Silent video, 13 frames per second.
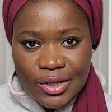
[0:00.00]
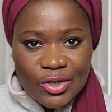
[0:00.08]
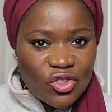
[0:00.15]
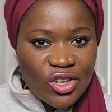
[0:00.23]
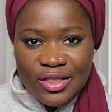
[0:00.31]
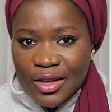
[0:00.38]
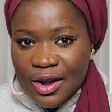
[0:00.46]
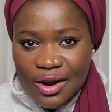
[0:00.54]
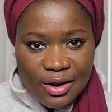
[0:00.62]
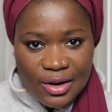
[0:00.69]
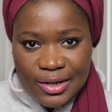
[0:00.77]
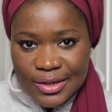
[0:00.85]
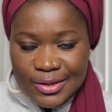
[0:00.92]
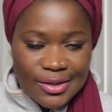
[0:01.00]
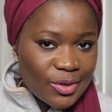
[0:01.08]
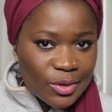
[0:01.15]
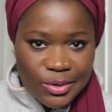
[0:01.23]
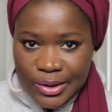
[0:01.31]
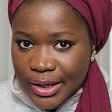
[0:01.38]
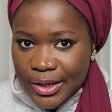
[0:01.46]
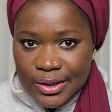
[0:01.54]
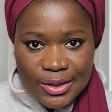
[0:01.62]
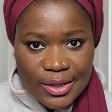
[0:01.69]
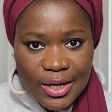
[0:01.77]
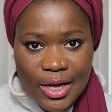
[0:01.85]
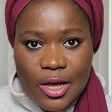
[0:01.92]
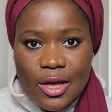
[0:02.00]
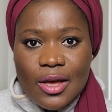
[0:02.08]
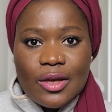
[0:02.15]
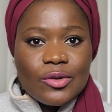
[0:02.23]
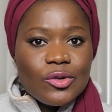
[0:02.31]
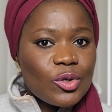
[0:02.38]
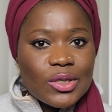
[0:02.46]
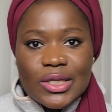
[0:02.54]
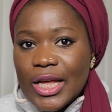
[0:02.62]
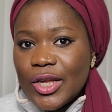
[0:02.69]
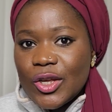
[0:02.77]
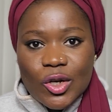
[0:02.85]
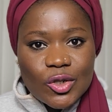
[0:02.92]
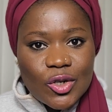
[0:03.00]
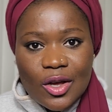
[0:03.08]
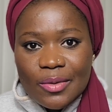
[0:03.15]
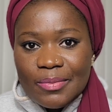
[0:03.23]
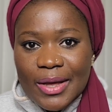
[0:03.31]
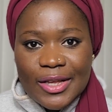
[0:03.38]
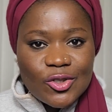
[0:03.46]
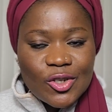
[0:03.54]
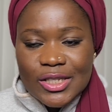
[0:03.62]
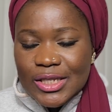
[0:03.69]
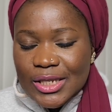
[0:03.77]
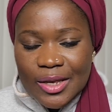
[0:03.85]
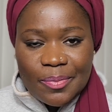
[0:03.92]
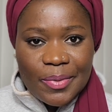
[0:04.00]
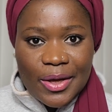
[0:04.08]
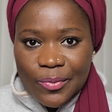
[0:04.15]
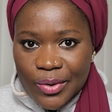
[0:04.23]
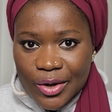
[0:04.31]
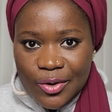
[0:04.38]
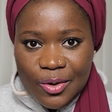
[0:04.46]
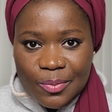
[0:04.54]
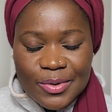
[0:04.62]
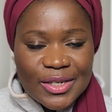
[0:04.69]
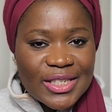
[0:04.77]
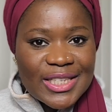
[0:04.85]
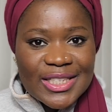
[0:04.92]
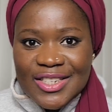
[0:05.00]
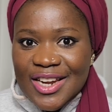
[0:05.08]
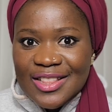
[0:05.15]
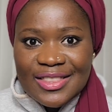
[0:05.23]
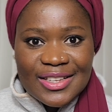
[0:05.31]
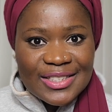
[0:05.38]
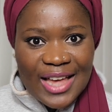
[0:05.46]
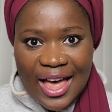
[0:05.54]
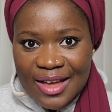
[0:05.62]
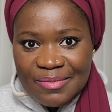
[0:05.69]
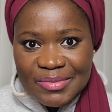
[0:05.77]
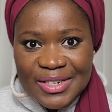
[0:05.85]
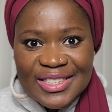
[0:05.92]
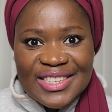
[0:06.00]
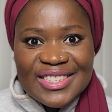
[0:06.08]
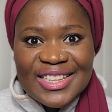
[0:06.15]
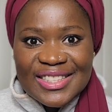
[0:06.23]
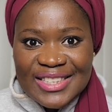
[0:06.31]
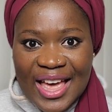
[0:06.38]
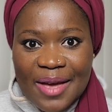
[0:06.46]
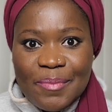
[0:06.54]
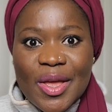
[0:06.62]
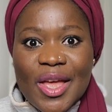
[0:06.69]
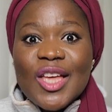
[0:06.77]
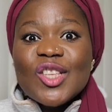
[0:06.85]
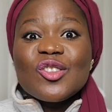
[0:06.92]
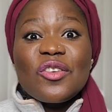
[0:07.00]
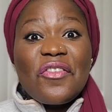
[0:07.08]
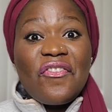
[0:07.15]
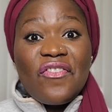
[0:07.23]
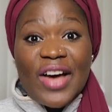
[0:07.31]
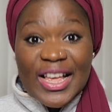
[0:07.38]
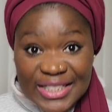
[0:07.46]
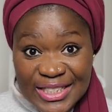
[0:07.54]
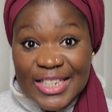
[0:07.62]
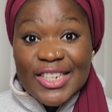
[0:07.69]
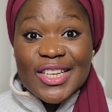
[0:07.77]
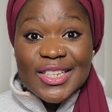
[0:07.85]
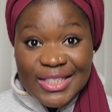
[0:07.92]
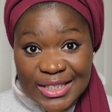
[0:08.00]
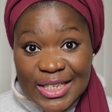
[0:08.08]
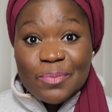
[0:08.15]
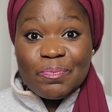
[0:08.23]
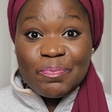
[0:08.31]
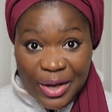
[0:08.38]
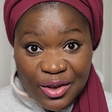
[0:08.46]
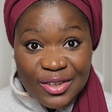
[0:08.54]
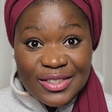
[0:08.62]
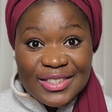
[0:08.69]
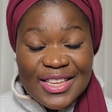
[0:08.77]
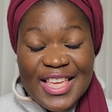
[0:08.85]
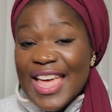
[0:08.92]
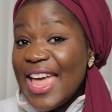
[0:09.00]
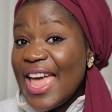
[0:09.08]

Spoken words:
It's not that hard to create. Don't stay in your dorm and just sleep and wake up. This is not the time. This is the time to fasten your seatbelt